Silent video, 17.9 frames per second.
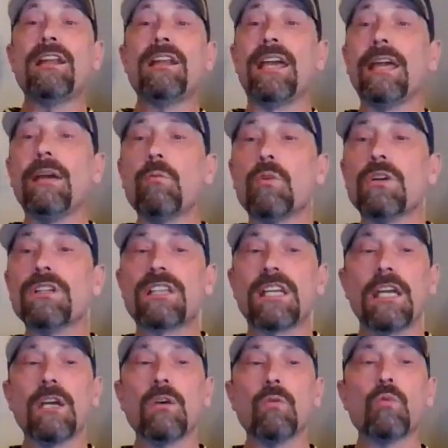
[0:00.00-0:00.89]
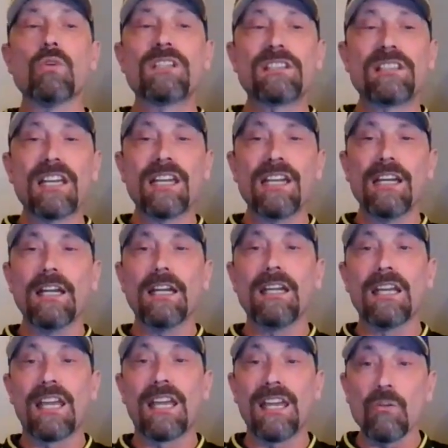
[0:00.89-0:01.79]
he was
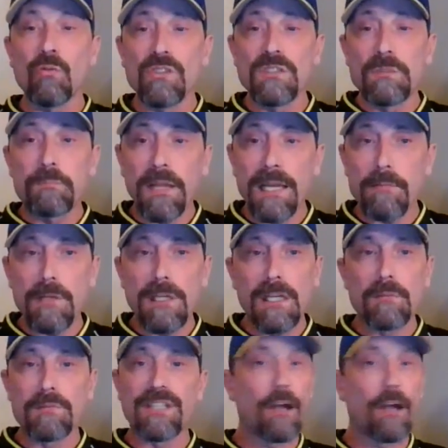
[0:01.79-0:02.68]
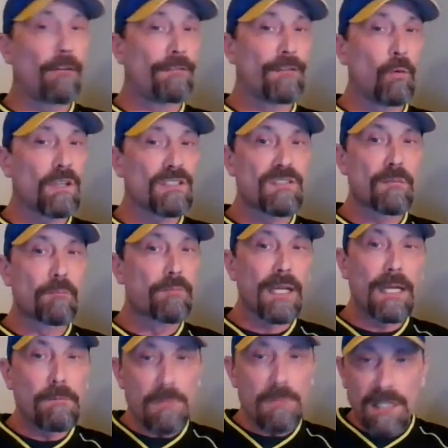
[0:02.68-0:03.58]
saying he was blaming himself. He wasn't
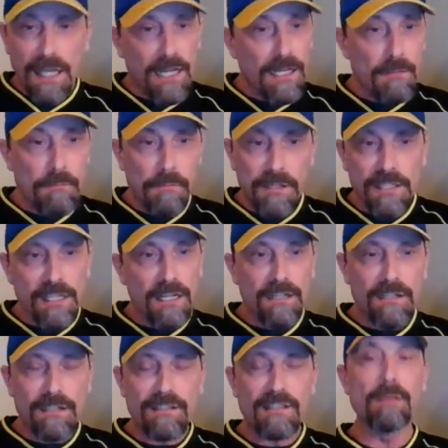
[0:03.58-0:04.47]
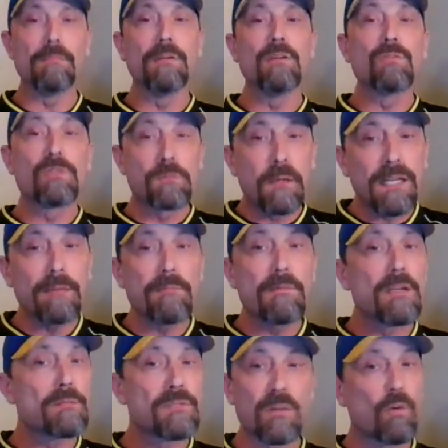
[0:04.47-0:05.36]
blaming anybody on the team. He was
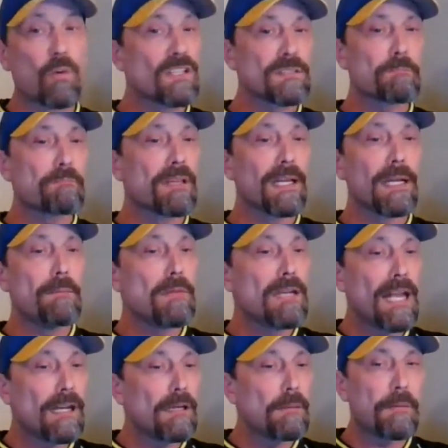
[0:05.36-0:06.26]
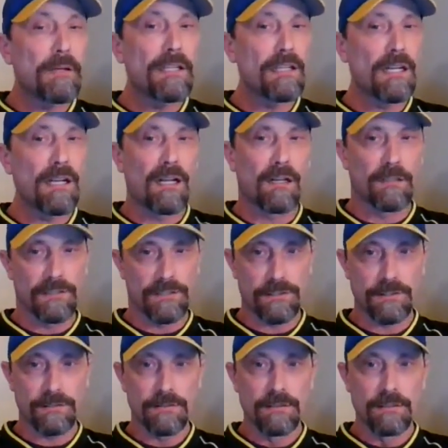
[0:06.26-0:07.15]
blaming himself. He wasn't blaming anybody else.